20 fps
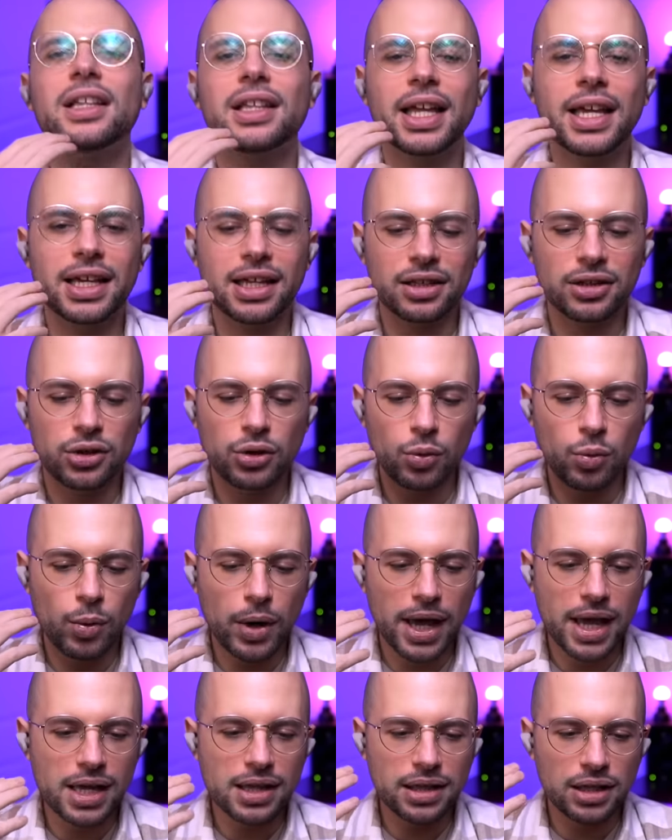like the
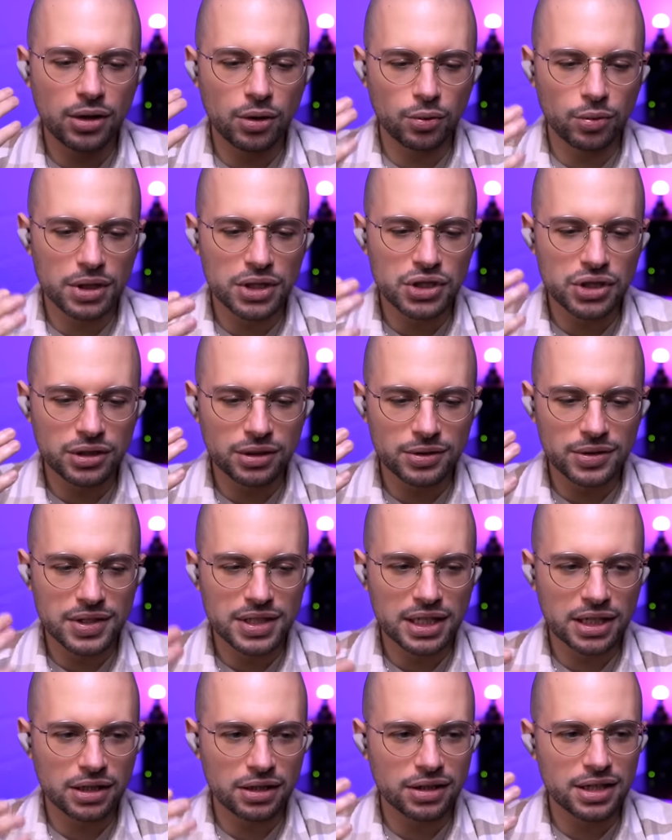way the original
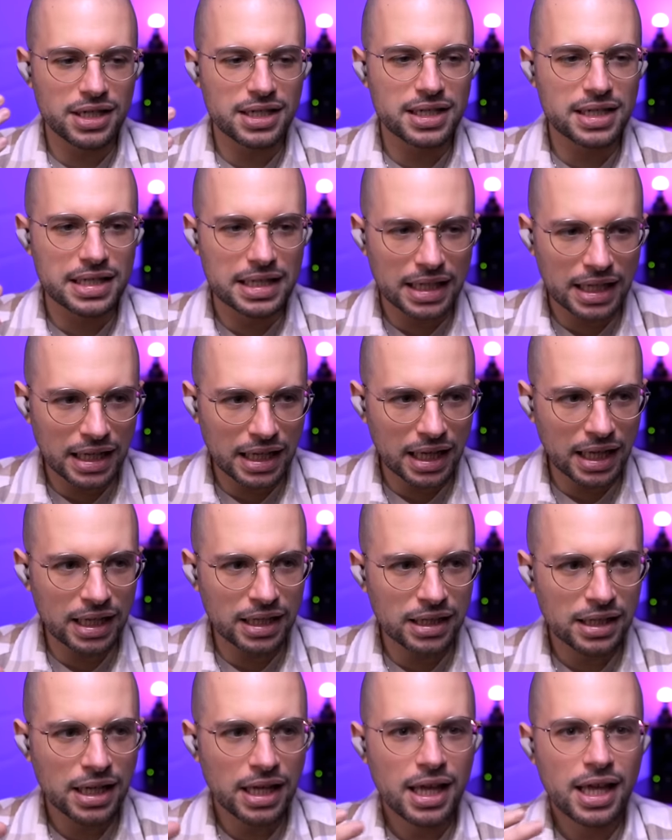singer is
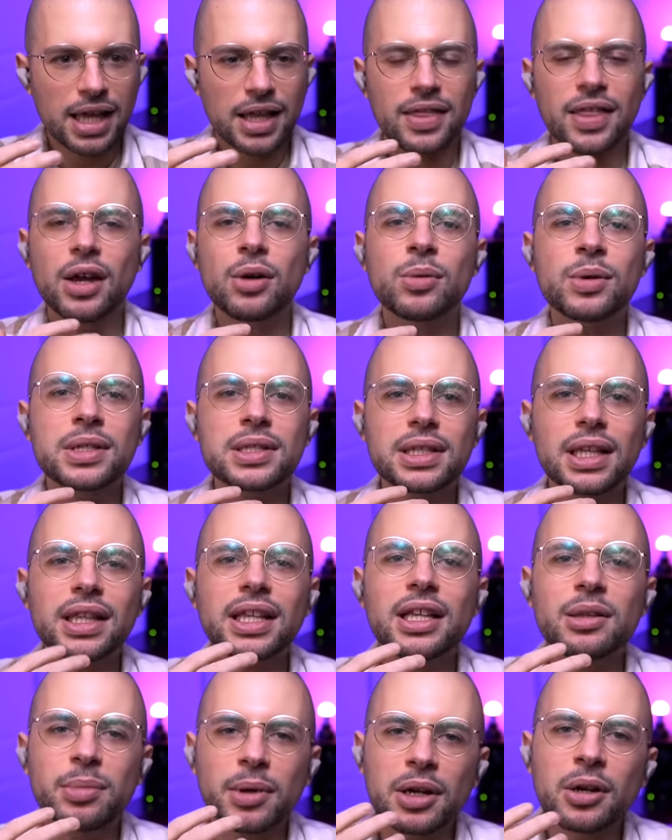singing, there is a
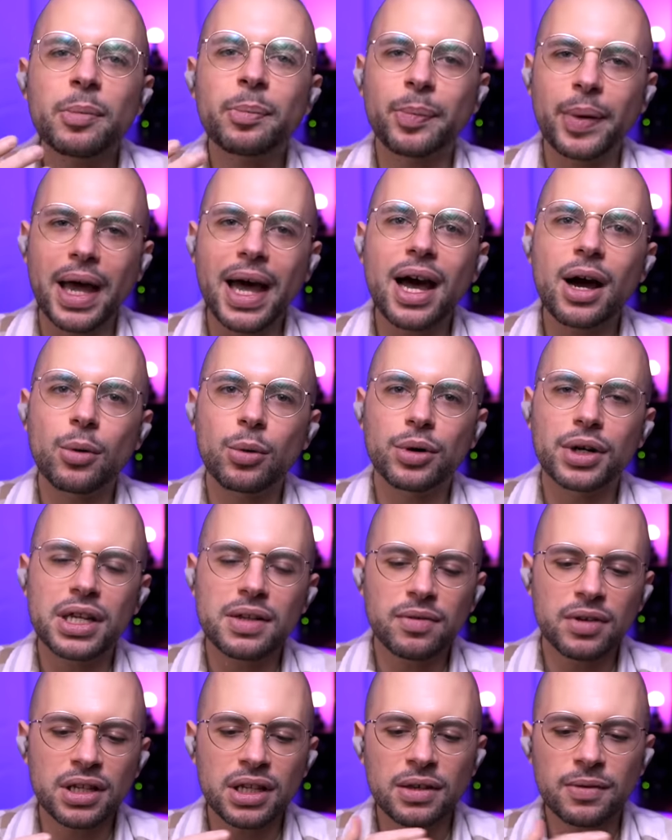little bit of power,
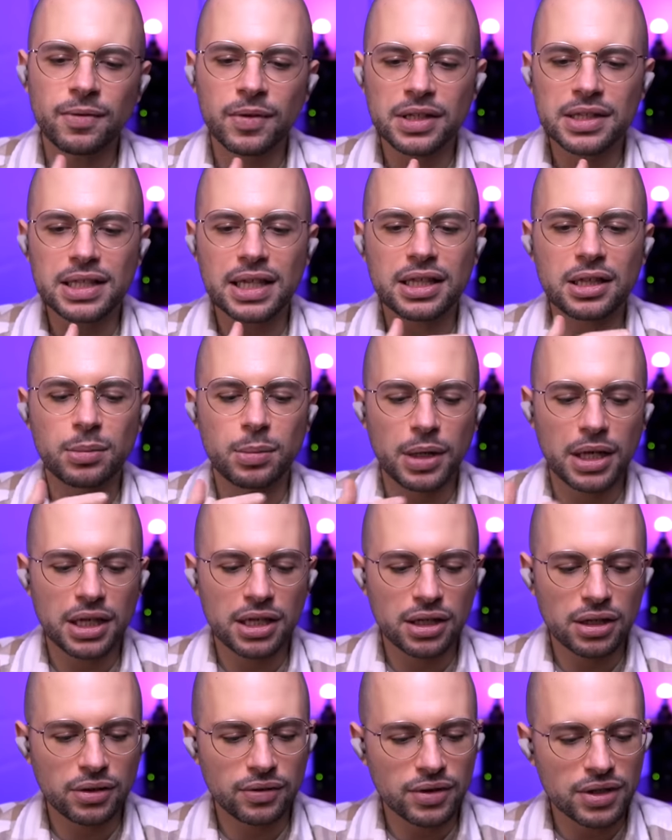even if it's at the
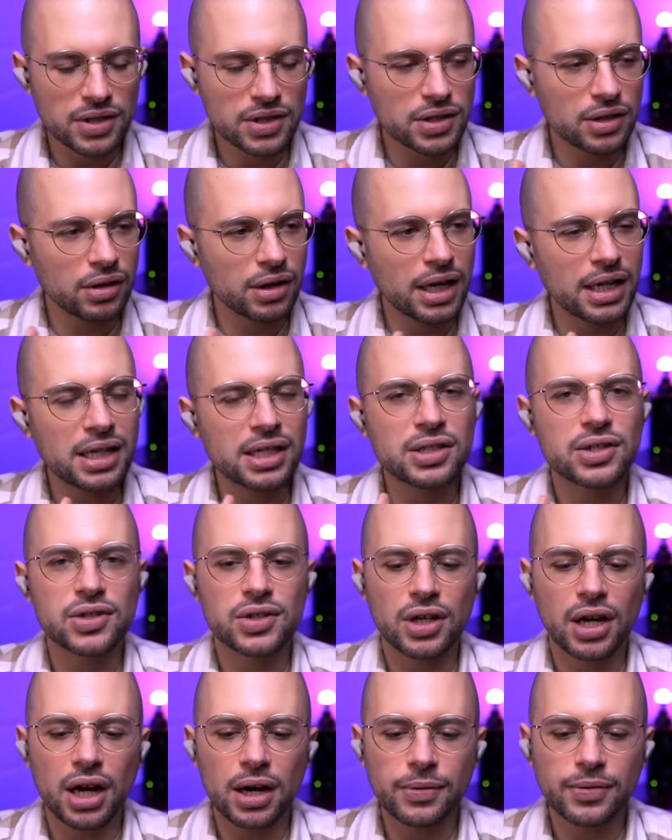beginning of the song and it's
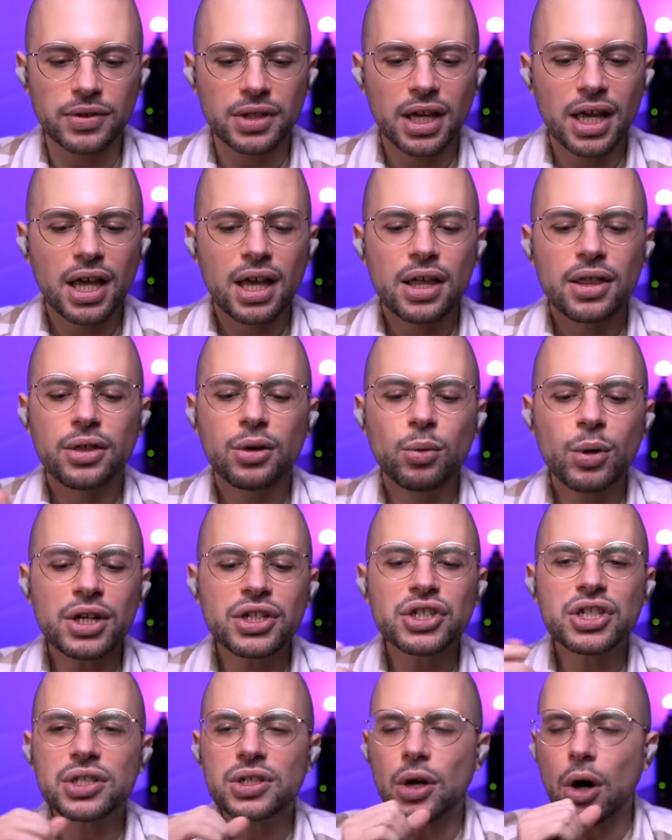soft. The
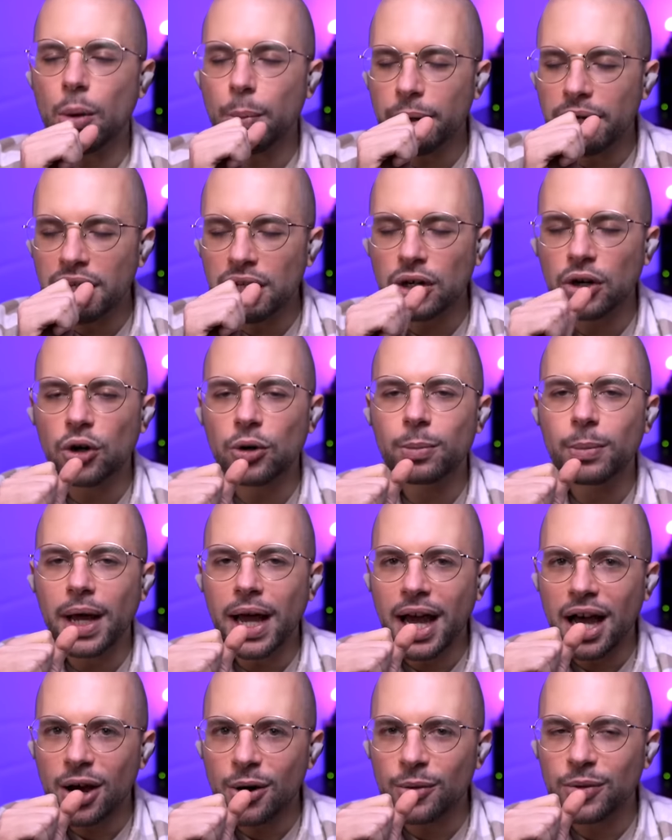way she's opening her
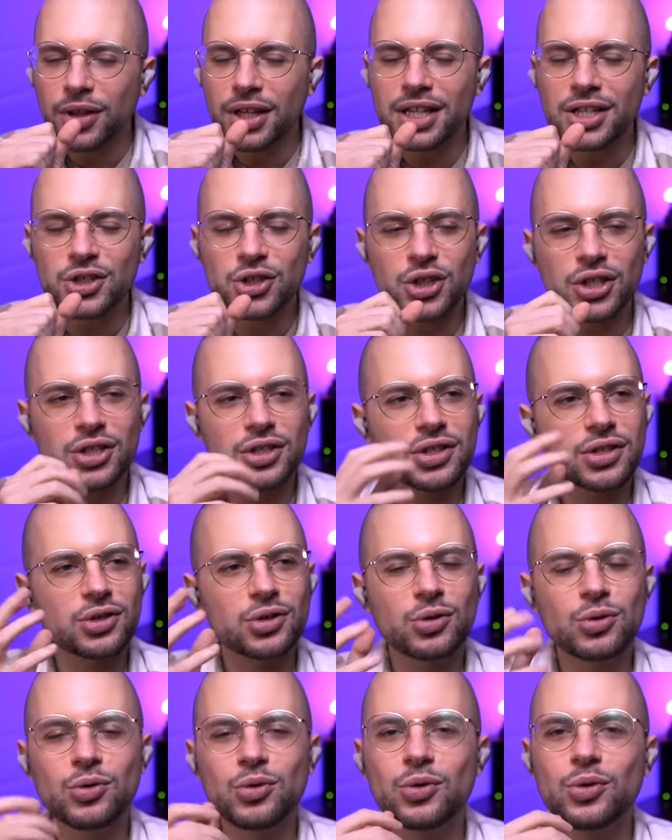mouth is
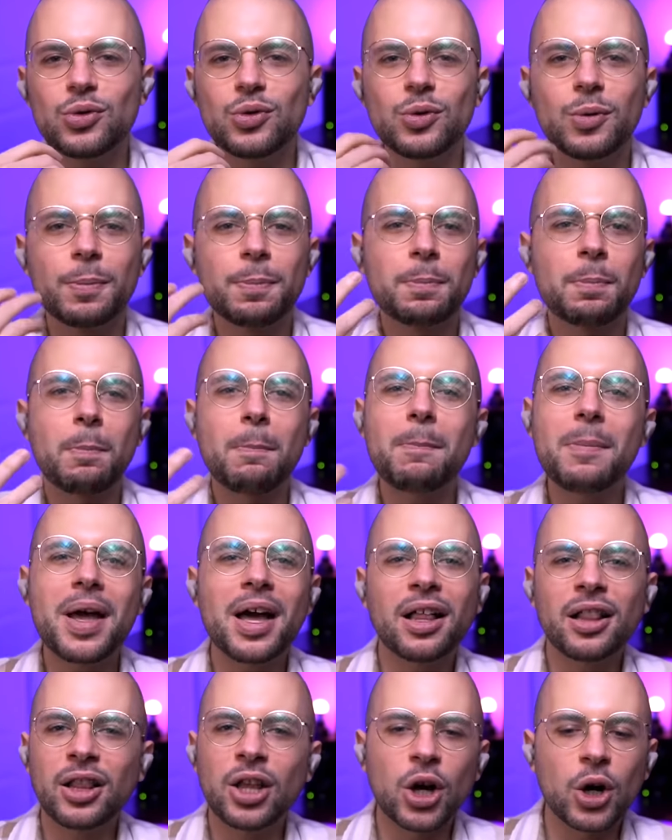just too
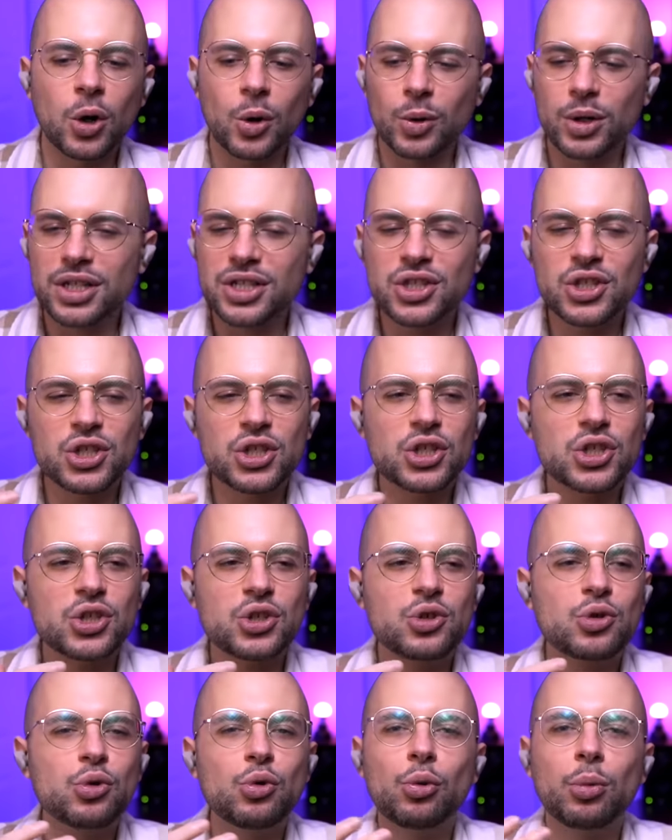mellow, is
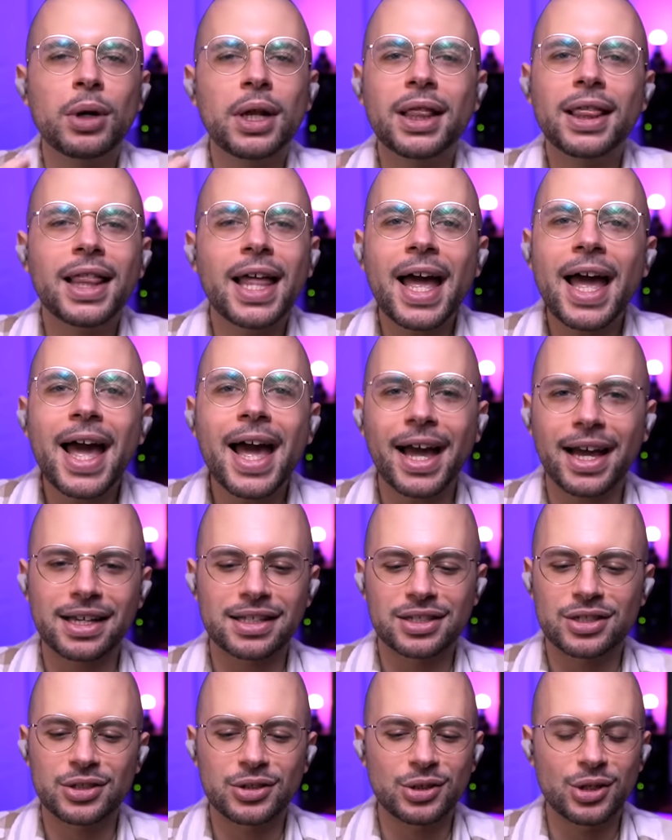just too
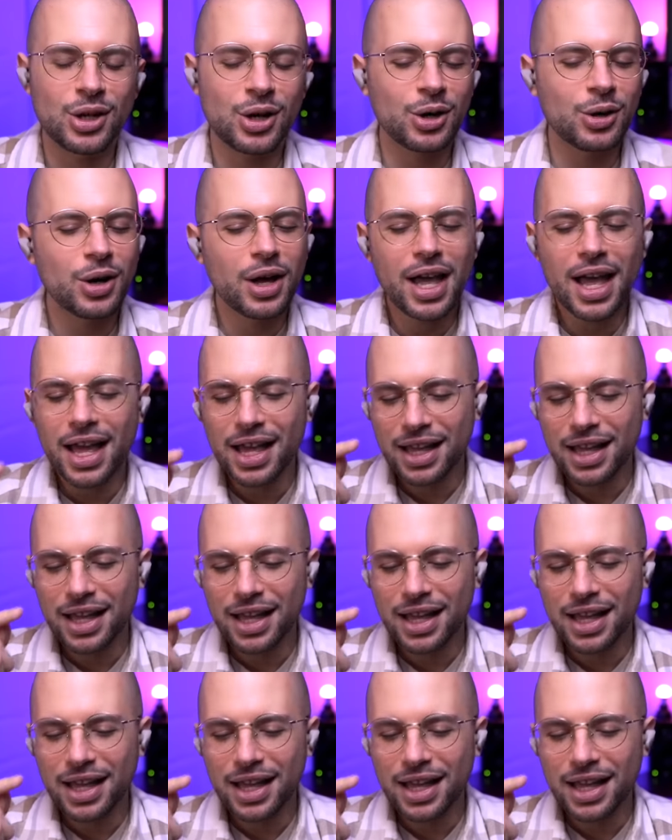relaxed, you know?